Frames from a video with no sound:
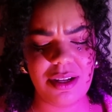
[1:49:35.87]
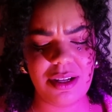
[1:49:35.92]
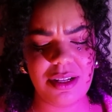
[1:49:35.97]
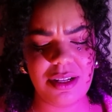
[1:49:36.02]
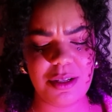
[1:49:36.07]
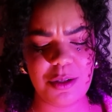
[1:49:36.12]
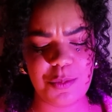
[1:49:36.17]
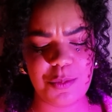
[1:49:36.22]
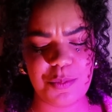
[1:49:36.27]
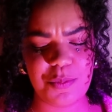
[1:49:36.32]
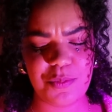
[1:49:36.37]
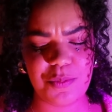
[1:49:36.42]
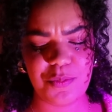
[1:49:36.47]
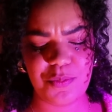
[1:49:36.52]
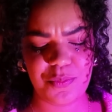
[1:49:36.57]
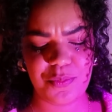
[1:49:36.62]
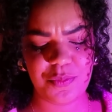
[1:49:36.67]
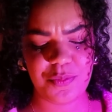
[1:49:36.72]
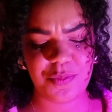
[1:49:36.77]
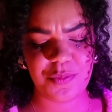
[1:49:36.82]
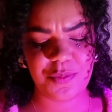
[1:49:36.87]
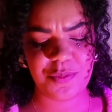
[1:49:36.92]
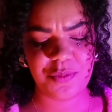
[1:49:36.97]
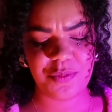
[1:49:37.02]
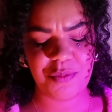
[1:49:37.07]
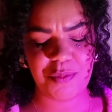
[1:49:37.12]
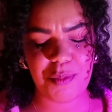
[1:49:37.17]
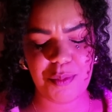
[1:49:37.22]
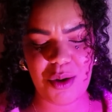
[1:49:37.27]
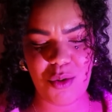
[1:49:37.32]

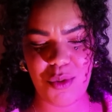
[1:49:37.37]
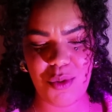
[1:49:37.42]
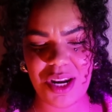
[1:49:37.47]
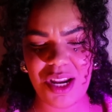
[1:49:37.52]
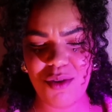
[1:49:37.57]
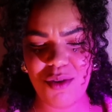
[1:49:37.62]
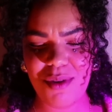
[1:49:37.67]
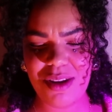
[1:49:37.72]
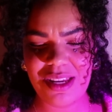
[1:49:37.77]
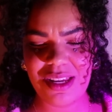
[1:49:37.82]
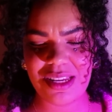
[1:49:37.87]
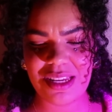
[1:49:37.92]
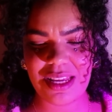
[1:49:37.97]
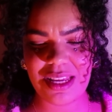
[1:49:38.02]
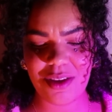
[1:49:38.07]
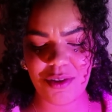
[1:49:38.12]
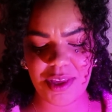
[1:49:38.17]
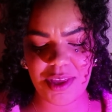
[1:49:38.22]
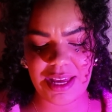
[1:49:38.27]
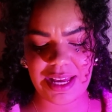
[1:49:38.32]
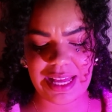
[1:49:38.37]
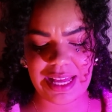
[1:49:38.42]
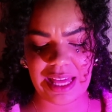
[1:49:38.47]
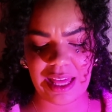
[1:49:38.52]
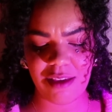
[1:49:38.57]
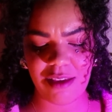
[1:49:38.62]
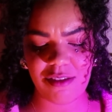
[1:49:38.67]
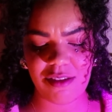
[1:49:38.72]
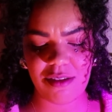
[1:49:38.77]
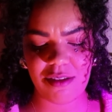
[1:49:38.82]
But what I want to tell you
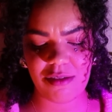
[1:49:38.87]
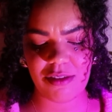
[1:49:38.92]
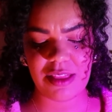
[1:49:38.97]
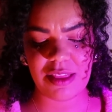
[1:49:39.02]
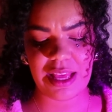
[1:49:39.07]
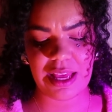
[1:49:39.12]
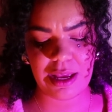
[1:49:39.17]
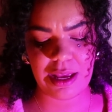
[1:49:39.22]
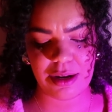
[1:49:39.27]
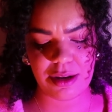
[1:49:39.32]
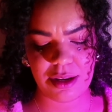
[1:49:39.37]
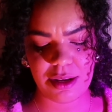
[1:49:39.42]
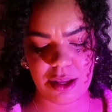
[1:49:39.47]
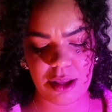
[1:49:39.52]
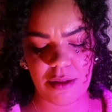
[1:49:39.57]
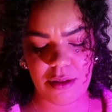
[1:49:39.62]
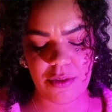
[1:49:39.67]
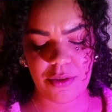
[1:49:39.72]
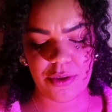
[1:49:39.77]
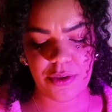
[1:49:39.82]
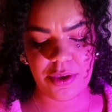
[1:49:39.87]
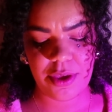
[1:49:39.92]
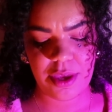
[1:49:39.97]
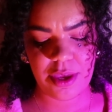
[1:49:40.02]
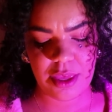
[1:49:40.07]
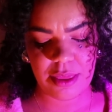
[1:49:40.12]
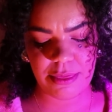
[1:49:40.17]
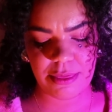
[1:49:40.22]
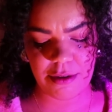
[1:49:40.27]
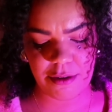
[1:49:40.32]
guys is that
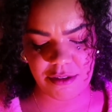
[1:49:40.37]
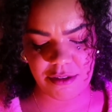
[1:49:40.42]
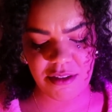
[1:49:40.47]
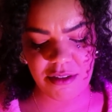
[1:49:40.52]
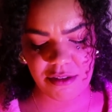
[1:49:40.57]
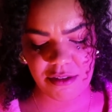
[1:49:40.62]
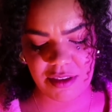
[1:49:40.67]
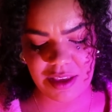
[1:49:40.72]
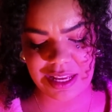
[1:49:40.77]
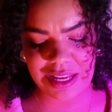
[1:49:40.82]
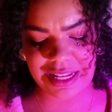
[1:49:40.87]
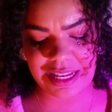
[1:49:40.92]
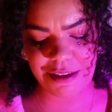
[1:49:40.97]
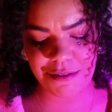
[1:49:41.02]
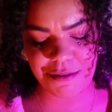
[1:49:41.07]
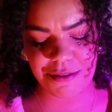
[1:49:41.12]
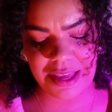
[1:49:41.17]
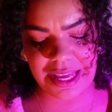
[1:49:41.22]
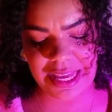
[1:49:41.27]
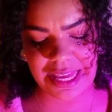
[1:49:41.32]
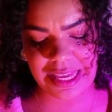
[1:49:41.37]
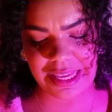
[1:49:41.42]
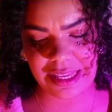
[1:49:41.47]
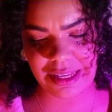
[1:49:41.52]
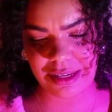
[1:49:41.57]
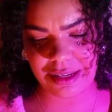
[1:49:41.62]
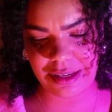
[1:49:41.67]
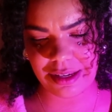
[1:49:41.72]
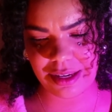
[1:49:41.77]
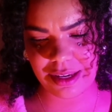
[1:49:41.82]
there's a
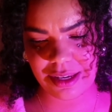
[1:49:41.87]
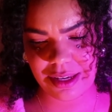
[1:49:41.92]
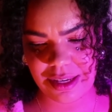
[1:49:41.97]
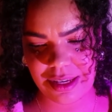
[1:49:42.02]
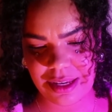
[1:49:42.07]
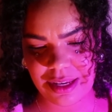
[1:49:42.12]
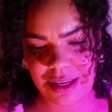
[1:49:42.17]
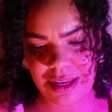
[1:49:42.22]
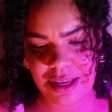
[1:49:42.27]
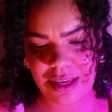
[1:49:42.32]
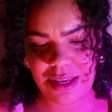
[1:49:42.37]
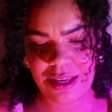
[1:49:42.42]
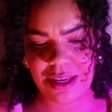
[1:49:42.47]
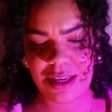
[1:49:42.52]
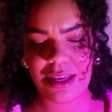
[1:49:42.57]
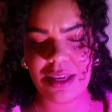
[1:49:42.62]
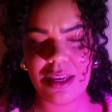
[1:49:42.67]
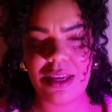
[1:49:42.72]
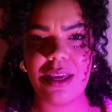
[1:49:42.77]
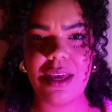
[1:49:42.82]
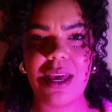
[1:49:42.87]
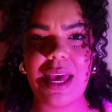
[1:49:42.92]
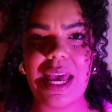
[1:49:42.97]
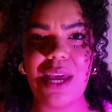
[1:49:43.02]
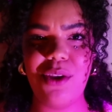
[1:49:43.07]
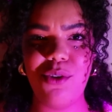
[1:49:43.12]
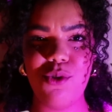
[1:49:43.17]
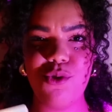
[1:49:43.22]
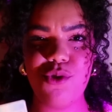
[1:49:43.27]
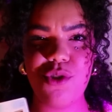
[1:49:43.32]
significant
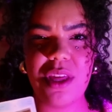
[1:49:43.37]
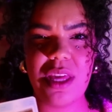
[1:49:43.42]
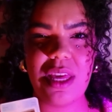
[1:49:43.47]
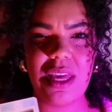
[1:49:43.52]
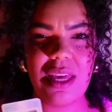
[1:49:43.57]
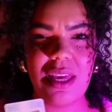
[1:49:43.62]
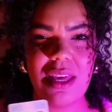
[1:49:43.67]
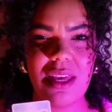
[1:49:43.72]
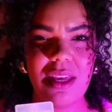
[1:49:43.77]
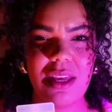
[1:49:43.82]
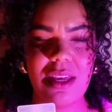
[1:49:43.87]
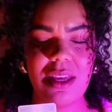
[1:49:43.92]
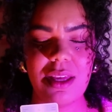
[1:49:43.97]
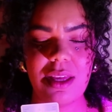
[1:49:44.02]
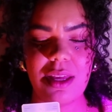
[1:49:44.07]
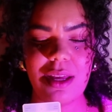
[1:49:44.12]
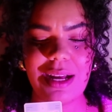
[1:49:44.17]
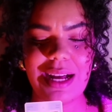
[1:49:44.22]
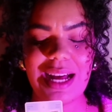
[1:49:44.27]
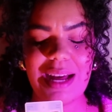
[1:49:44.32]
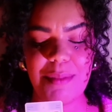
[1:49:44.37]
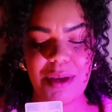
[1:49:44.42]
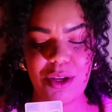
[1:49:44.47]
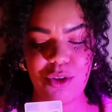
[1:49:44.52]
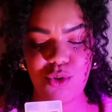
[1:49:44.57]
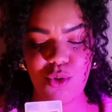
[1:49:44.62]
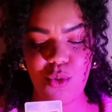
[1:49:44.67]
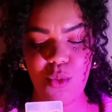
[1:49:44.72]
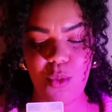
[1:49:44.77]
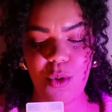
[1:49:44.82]
energy
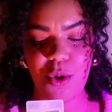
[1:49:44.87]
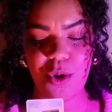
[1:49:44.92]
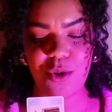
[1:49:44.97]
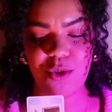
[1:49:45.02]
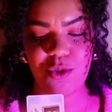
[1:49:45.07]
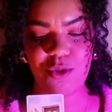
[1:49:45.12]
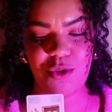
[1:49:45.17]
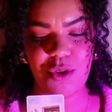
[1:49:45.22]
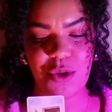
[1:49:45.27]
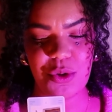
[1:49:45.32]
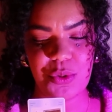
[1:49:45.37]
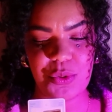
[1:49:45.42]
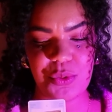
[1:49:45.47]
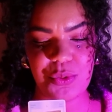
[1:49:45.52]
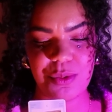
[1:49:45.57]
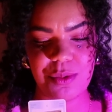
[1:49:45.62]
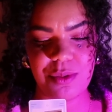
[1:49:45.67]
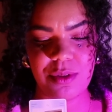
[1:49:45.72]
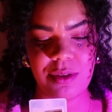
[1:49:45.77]
coming towards you.